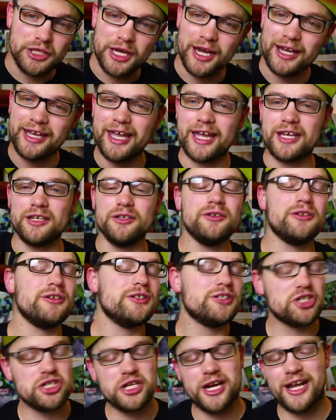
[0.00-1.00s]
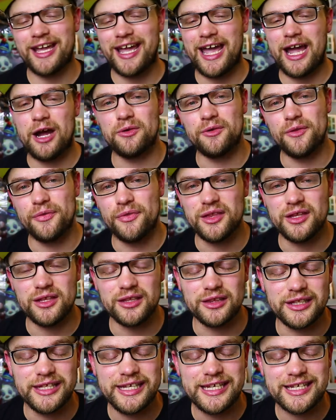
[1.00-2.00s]
Again, you can check out the
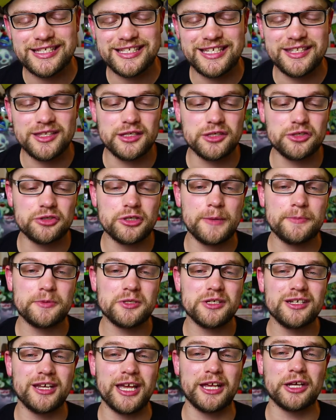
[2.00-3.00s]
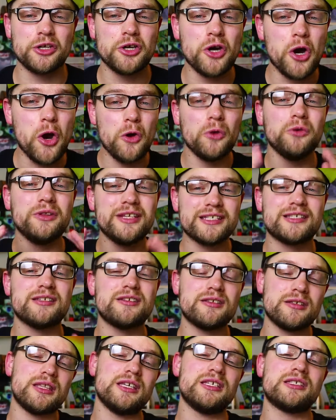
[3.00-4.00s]
links in the description and go
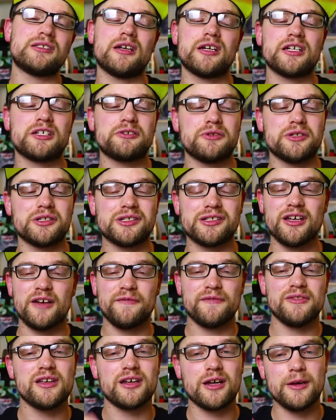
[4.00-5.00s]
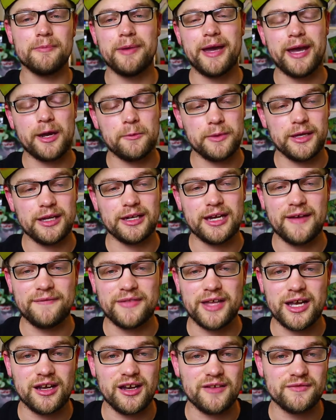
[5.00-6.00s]
listen to these songs for yourself, and then come back. We can have
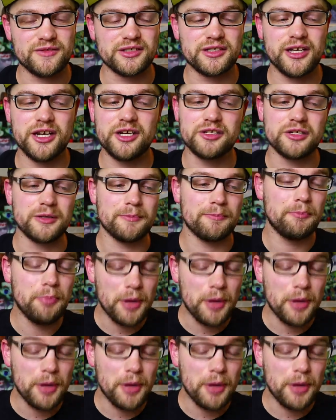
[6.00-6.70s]
that conversation.